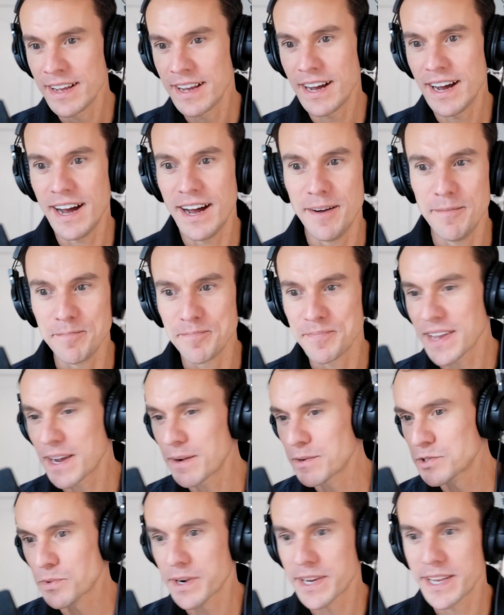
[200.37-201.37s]
I
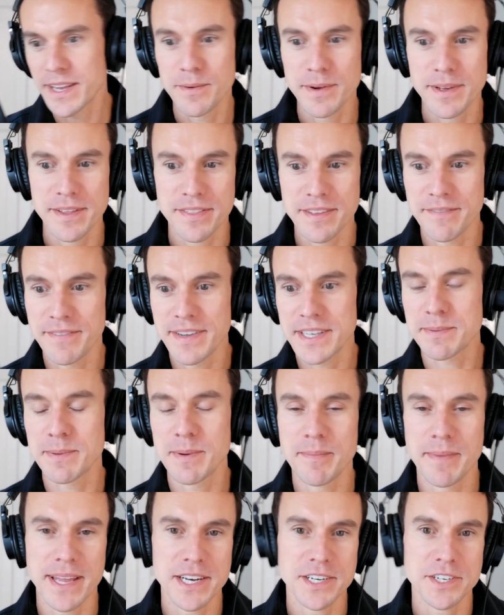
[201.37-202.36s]
was working with
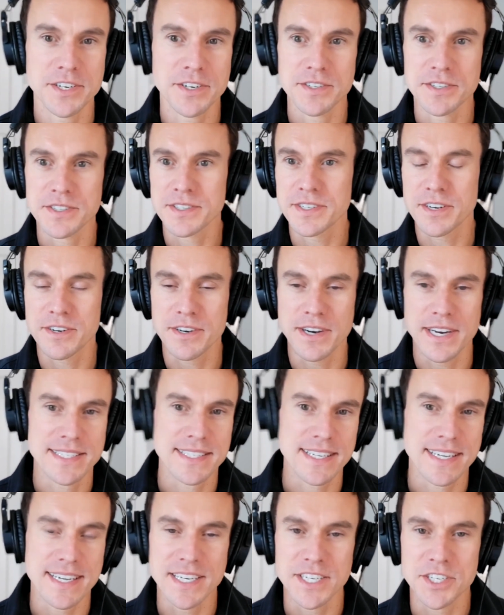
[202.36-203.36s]
investment managers across
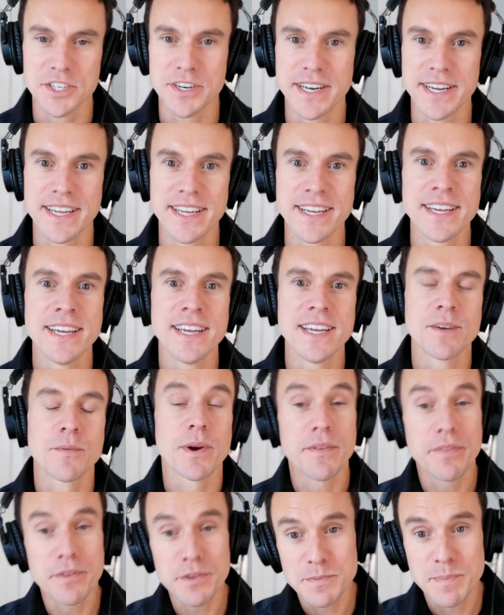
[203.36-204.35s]
the country.
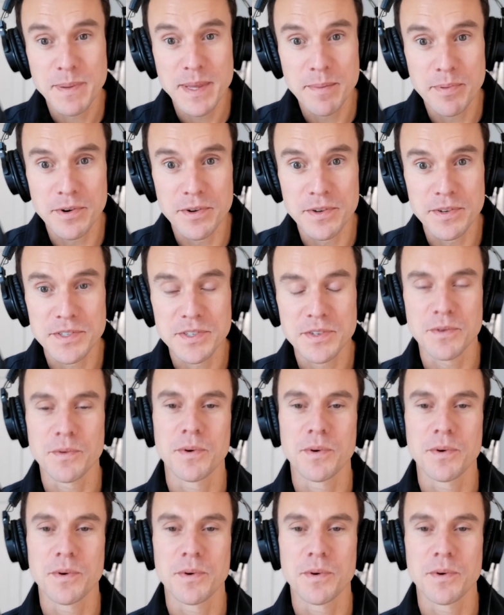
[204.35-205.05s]
One of those people